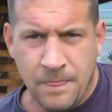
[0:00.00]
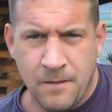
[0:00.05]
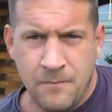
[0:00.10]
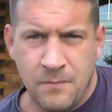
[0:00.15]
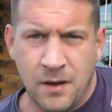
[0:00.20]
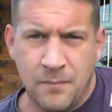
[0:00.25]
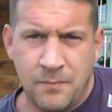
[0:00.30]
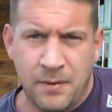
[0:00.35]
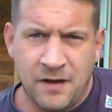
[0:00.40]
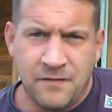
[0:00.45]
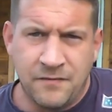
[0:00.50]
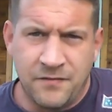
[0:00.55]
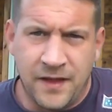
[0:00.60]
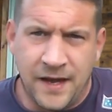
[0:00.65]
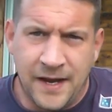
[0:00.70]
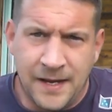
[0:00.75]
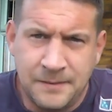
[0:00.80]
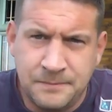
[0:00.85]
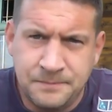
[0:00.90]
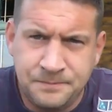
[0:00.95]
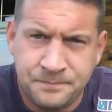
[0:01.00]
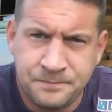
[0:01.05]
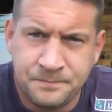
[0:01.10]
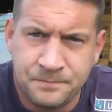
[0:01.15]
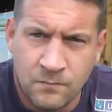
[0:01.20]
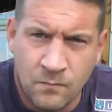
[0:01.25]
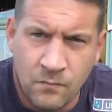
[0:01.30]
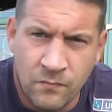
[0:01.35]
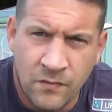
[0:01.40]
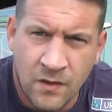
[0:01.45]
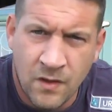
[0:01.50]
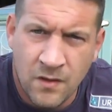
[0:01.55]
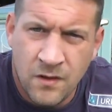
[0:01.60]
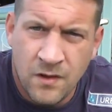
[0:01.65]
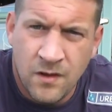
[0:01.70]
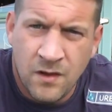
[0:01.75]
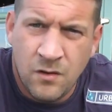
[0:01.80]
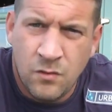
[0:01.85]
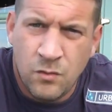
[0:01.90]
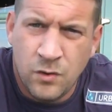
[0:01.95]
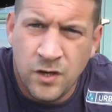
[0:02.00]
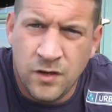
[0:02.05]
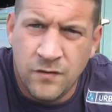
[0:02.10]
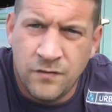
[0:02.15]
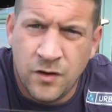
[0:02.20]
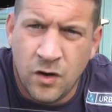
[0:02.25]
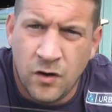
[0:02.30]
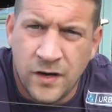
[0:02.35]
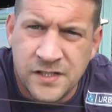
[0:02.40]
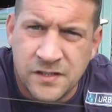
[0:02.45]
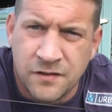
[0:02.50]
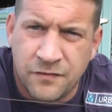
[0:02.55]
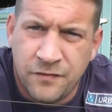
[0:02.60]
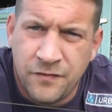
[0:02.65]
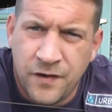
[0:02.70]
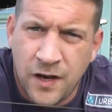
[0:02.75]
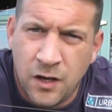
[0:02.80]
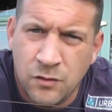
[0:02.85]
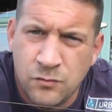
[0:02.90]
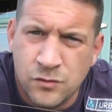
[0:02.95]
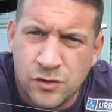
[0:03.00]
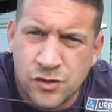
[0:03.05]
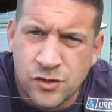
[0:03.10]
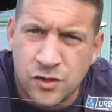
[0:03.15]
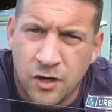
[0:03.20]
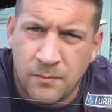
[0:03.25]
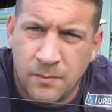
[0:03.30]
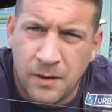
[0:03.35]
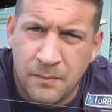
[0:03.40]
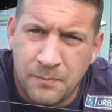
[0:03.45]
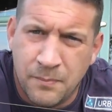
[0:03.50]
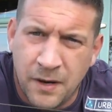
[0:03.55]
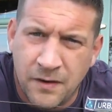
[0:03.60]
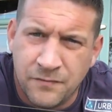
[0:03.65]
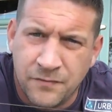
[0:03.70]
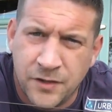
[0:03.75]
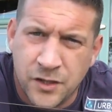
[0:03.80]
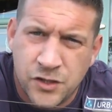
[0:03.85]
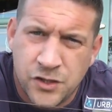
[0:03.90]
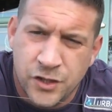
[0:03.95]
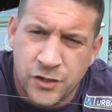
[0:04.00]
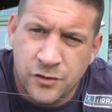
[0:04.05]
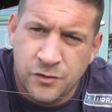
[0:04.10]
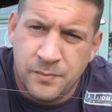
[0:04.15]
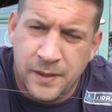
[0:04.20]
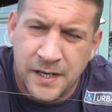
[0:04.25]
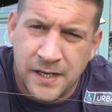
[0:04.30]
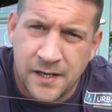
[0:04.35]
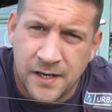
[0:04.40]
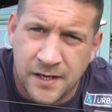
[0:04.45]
But above that, what you've got is a float stop above the tubing.